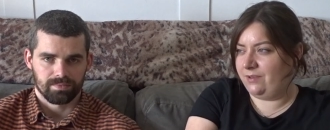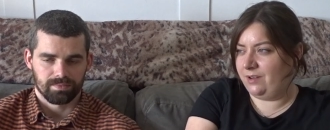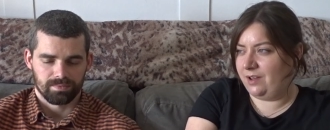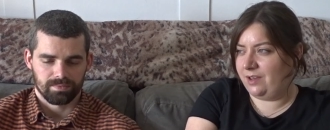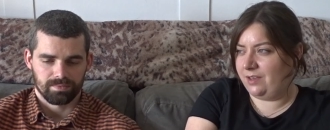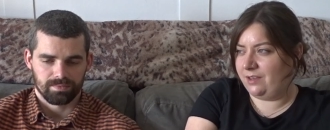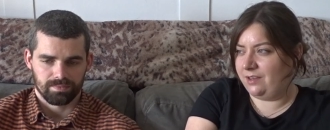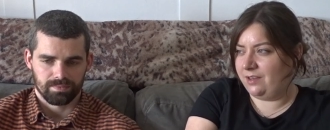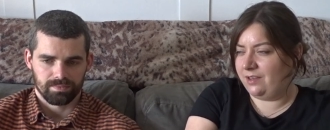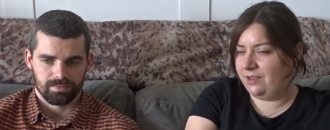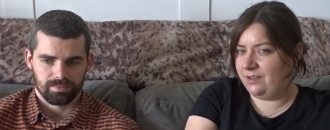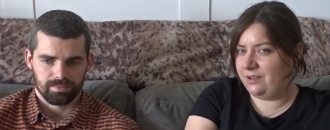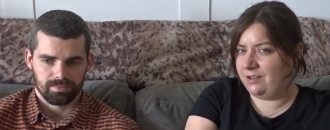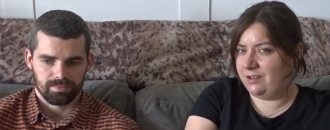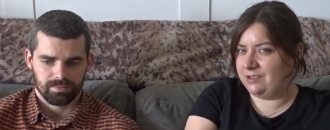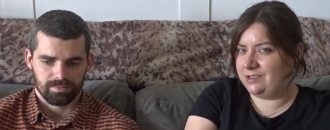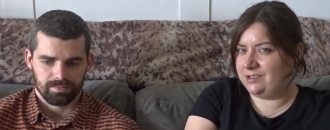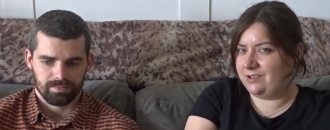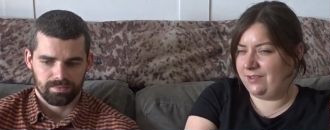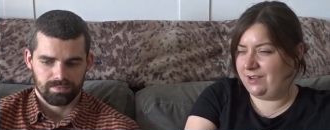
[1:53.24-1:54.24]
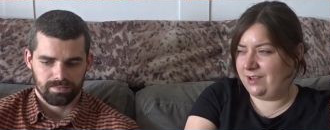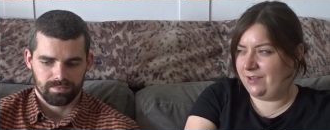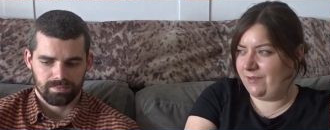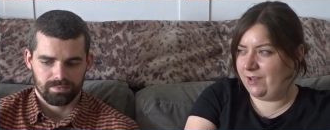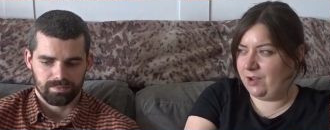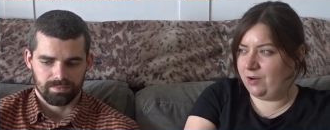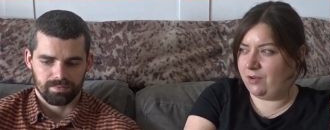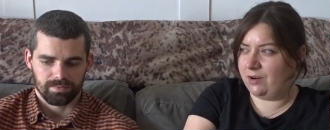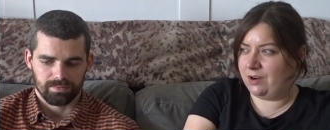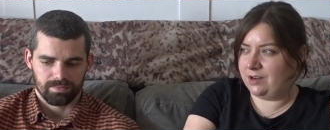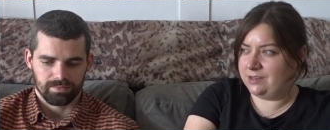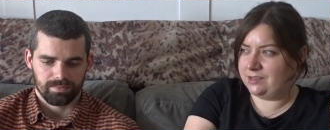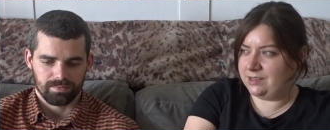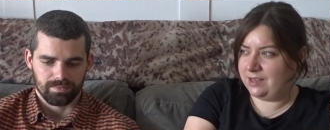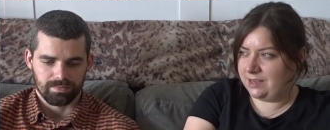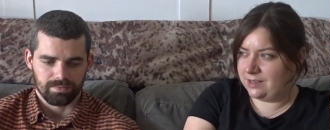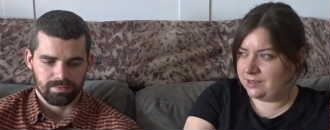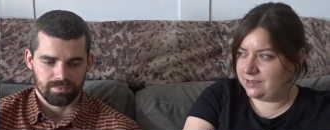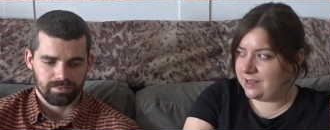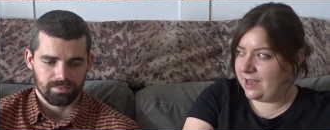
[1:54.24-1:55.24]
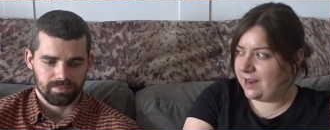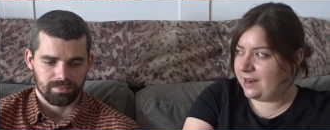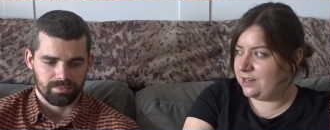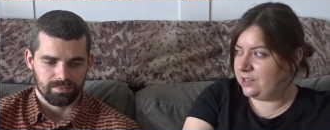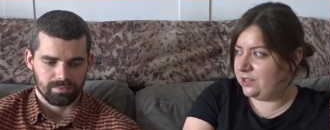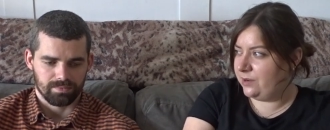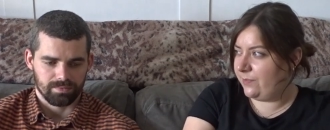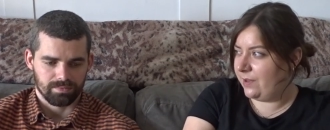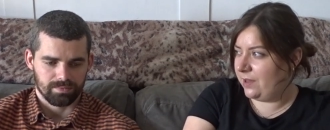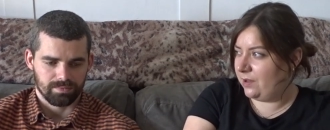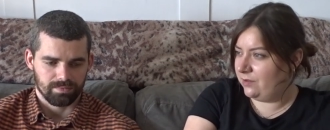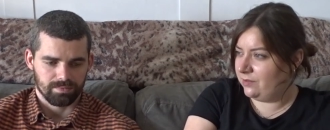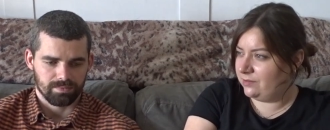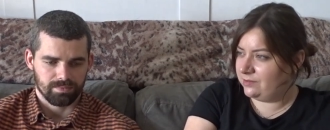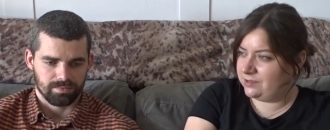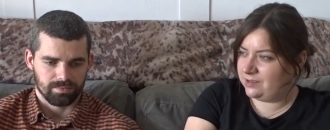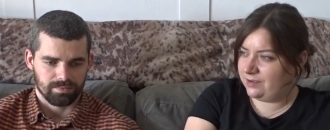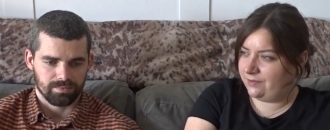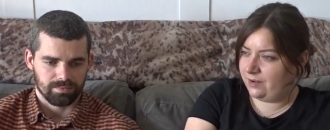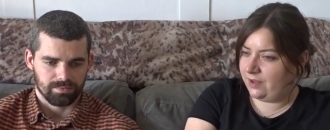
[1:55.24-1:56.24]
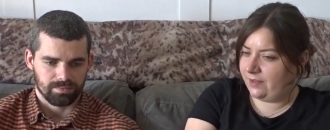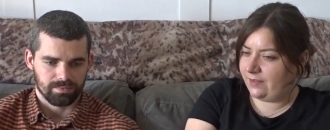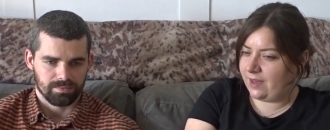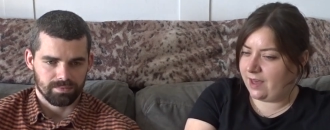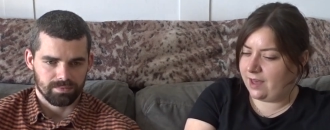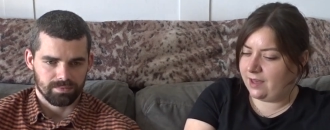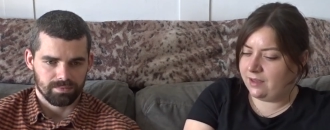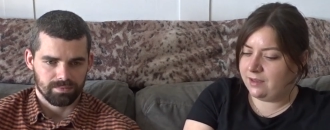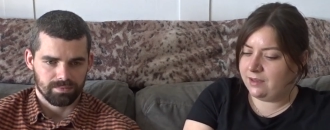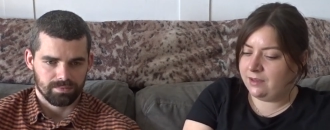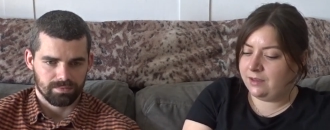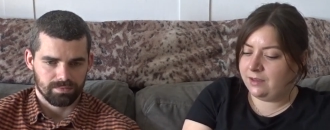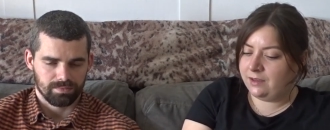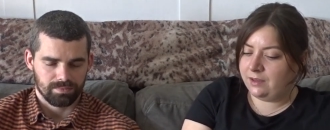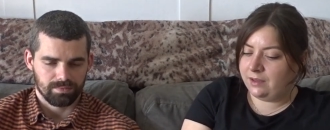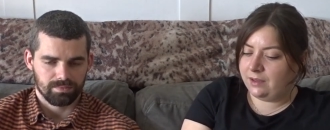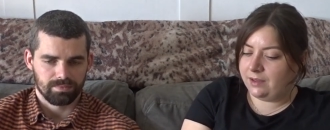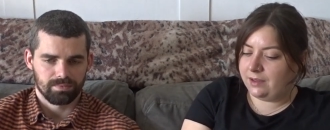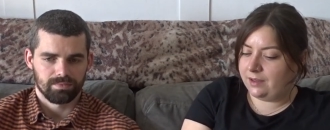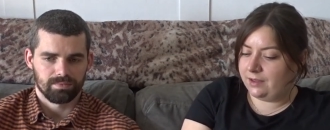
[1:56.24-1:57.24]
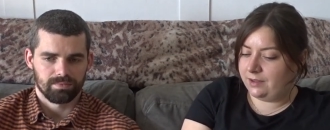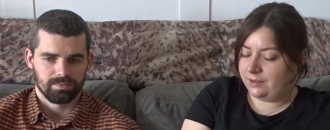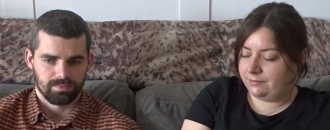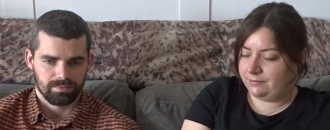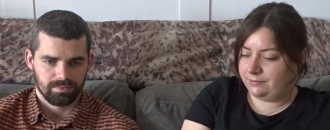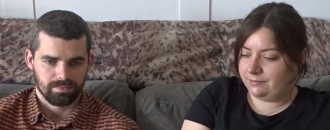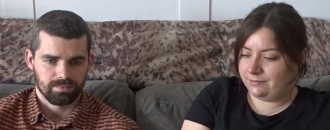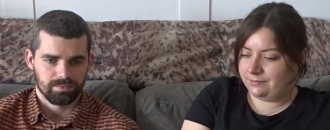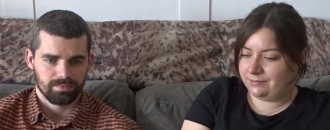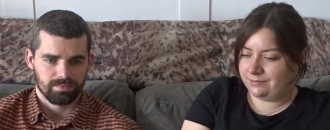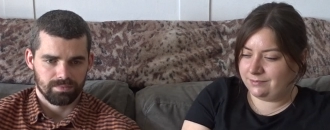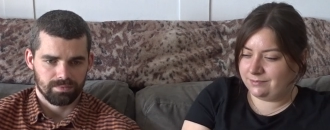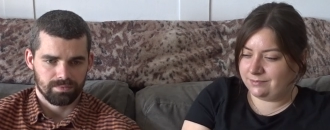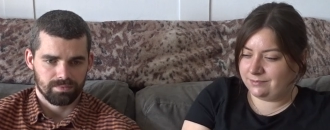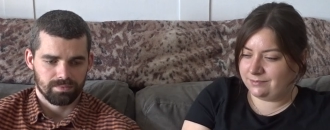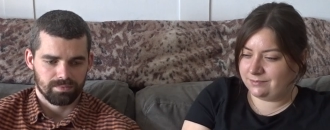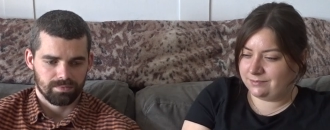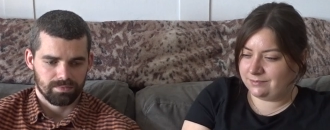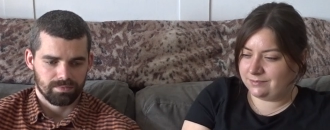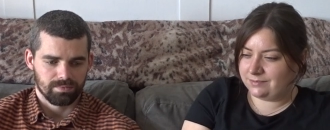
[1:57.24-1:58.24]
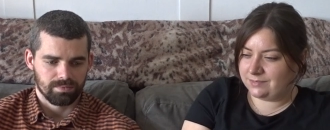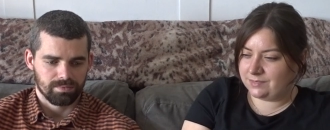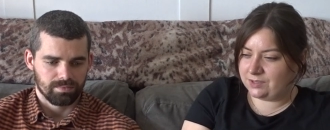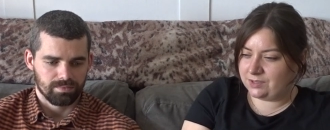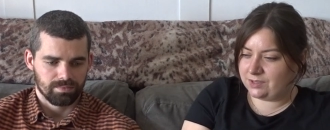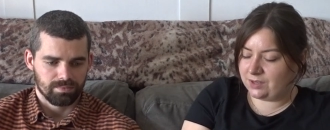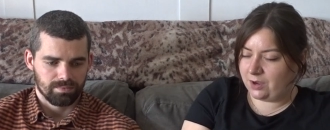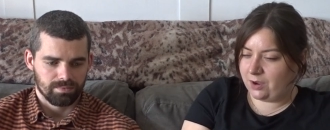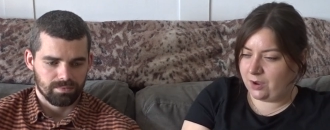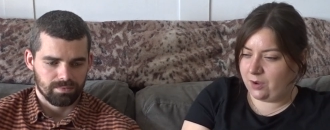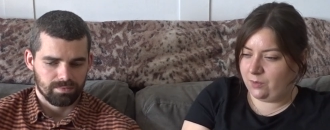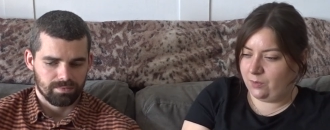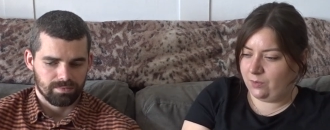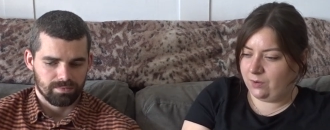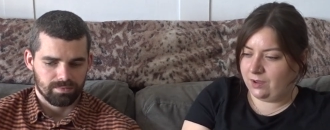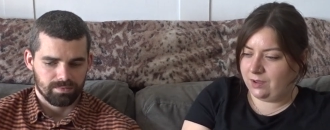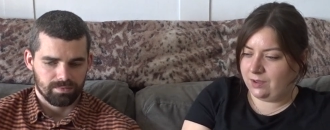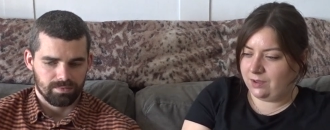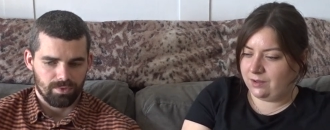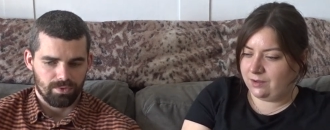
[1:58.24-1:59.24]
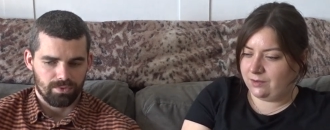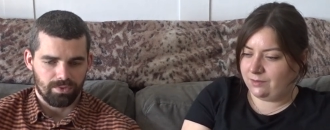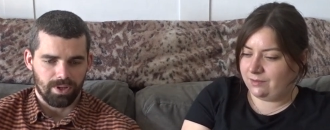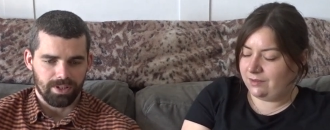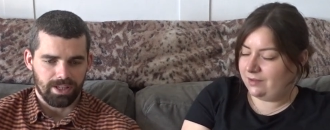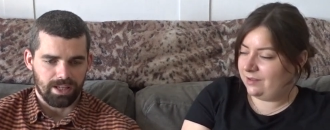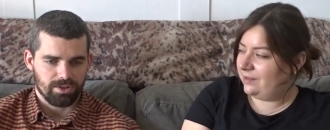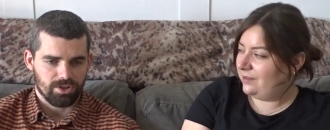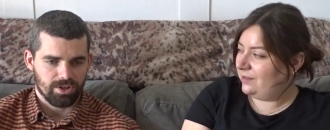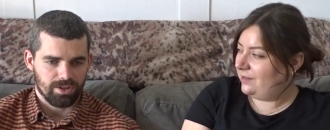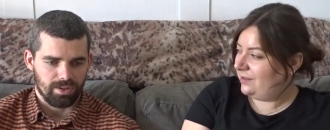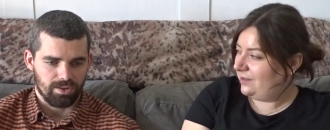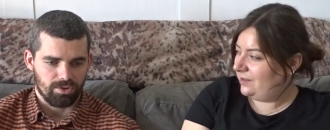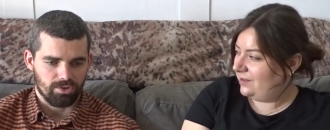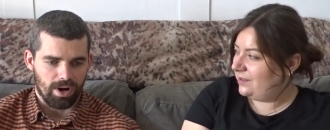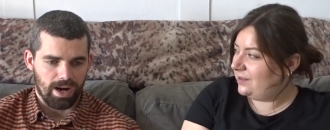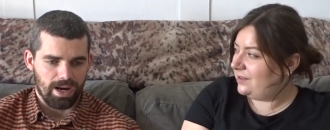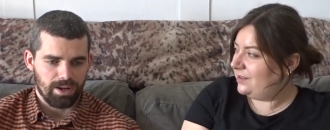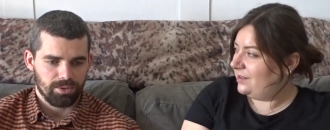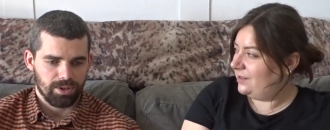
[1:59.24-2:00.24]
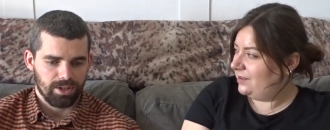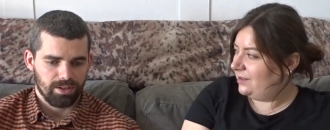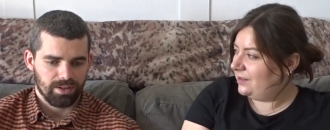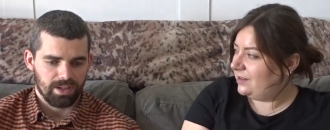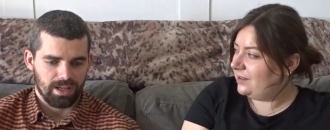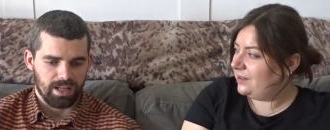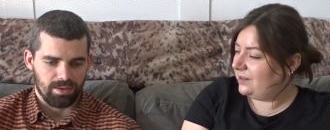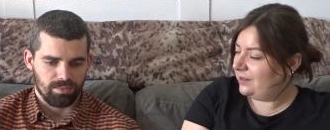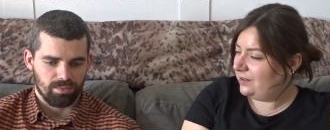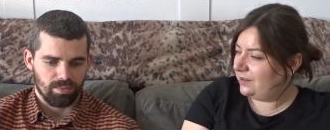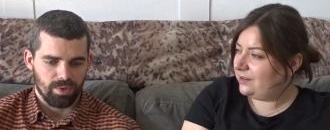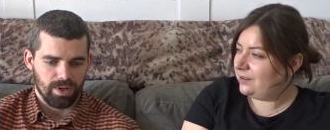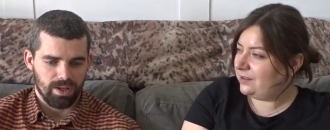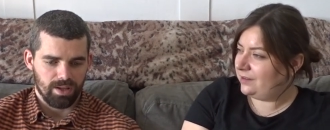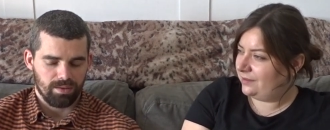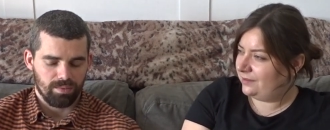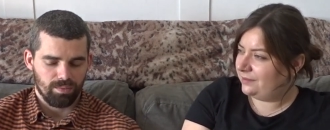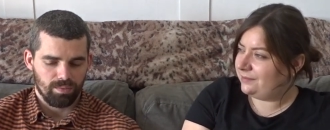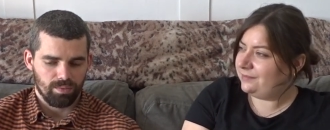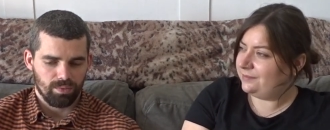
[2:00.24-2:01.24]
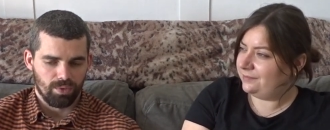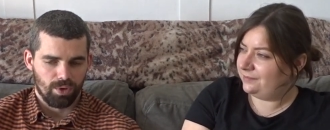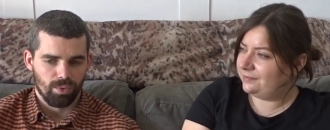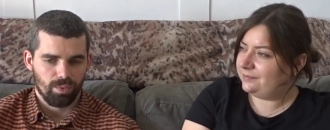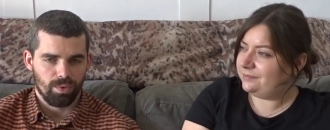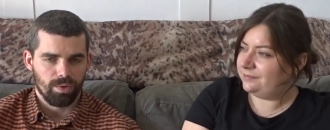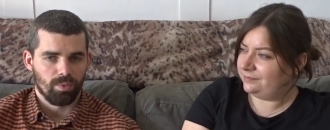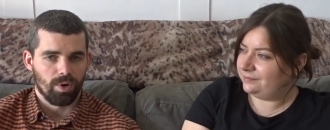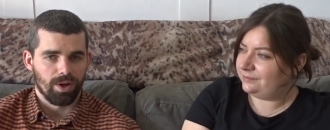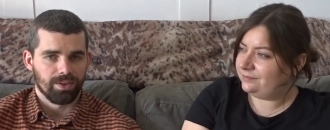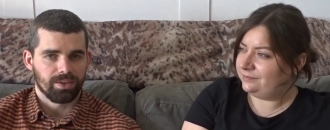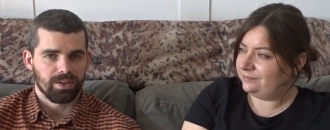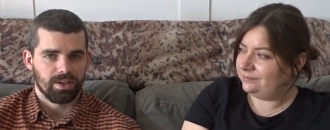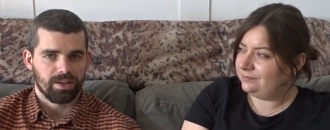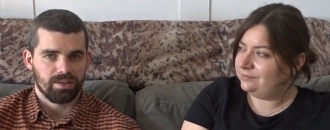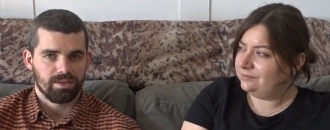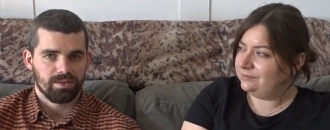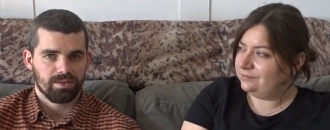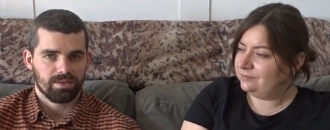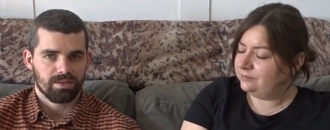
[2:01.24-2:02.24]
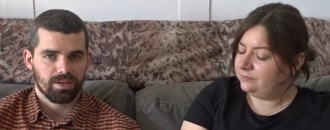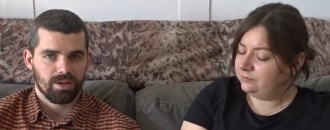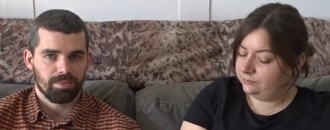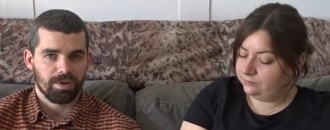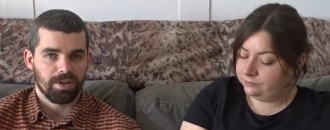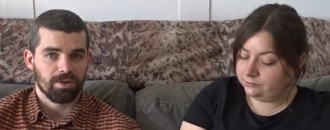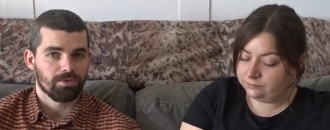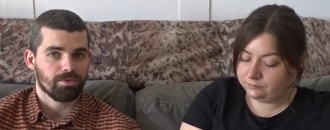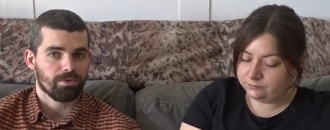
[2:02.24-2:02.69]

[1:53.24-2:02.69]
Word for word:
Speaker 1: like cost of living crisis, energy bills, stuff like that. Mm. Um, so
Speaker 2: financially draining, and we all we want is a bit of